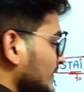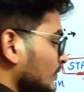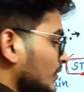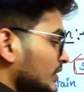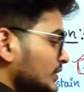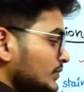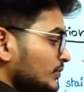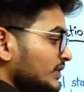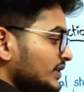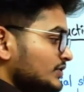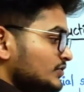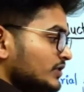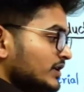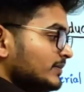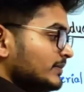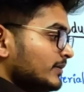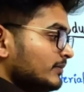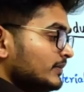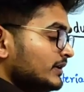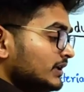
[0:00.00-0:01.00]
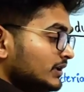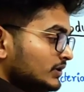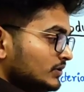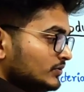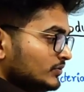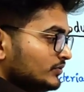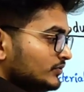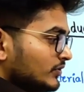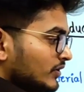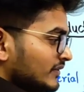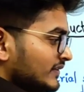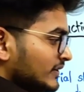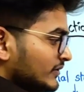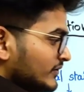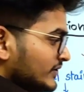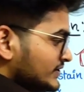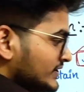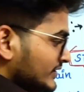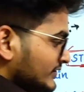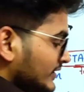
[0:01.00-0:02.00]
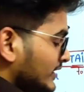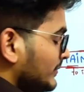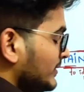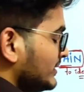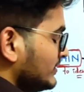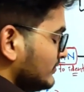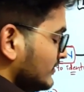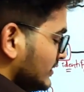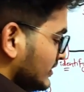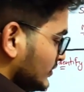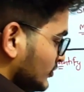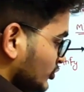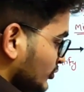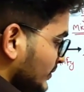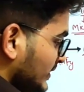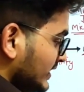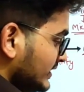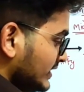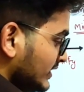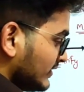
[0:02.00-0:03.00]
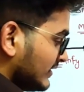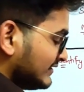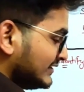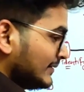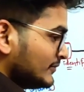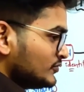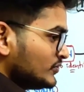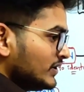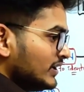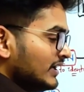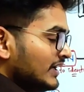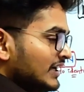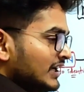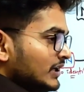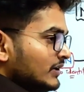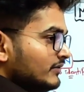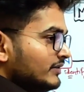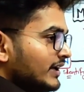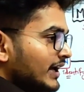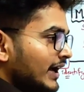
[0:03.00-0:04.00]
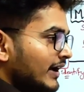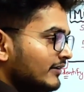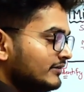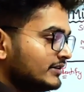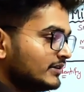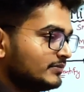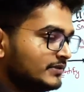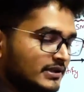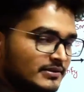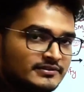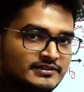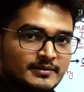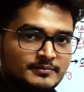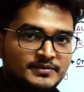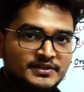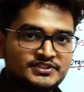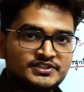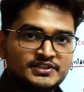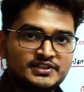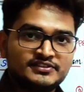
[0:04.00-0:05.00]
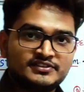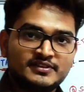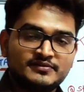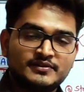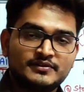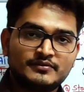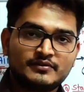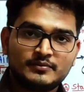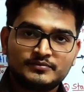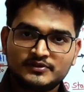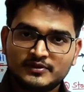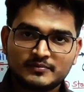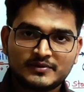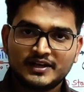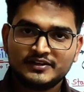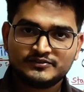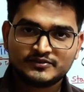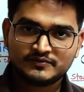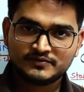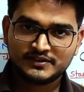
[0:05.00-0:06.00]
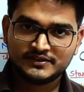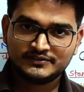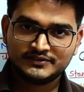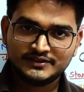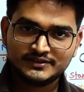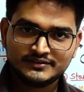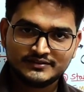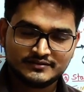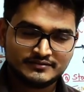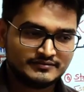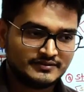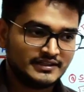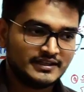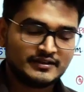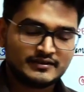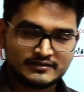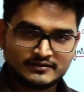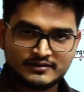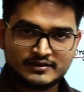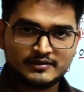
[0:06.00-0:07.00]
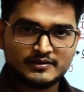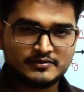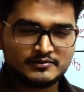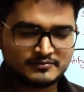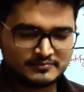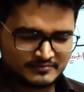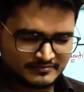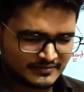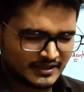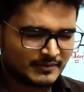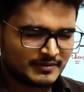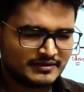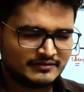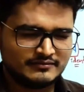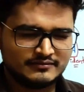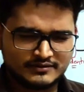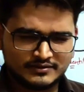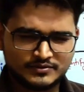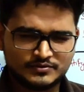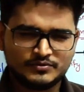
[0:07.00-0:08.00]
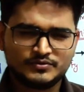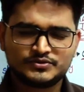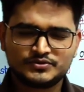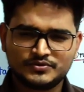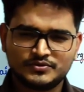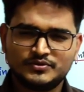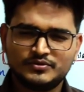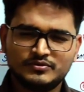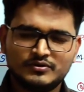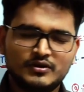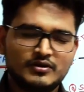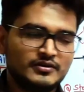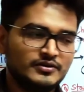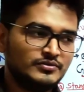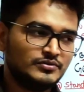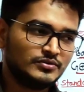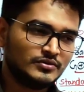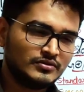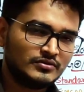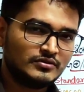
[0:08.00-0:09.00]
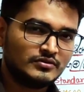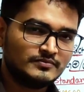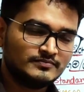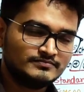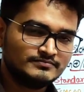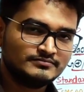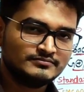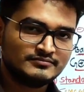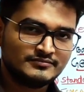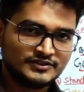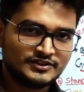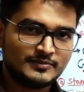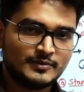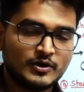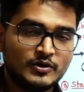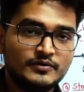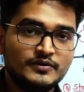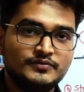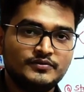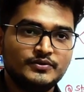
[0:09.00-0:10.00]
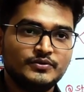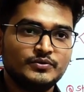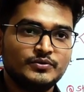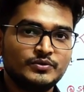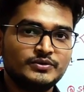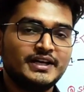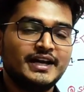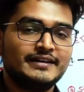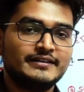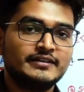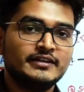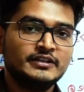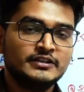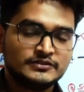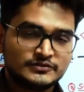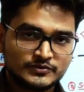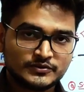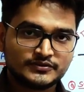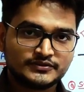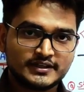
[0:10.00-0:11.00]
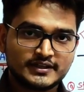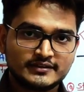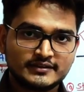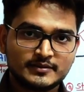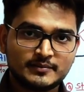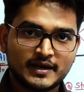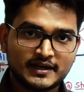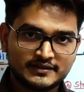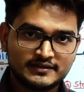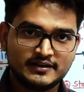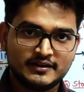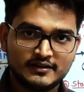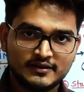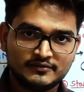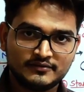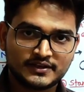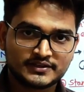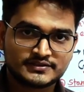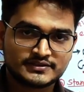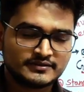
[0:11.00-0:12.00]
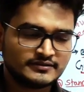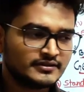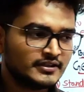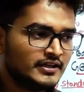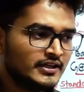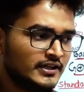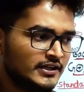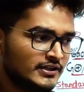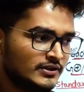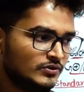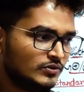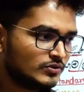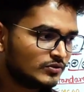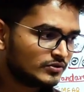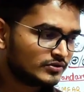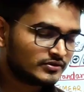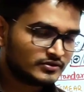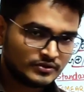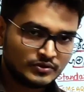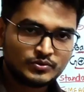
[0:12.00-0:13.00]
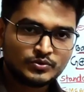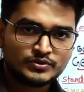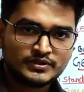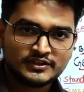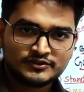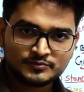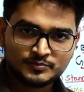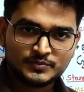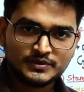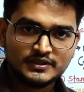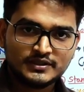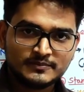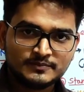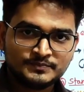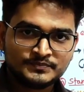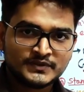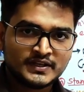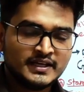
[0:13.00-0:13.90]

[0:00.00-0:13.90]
what you need to remember to solve the questions, to be in the conceptual, we have some patient is suffering from some kinds of disease. You should do, or you don't know. Somehow if you know that those are the bacterial infections, you took the smear,